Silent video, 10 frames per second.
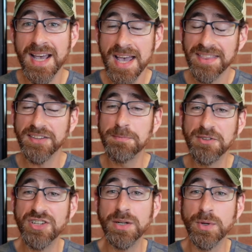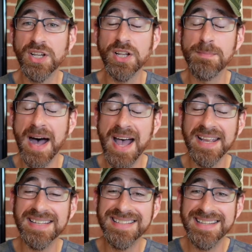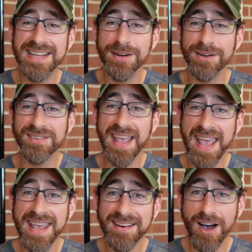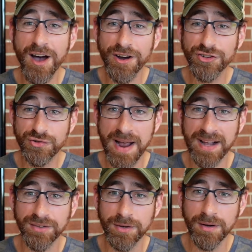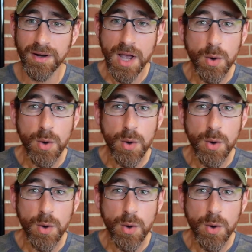This machine would combine Deere's 8R tractor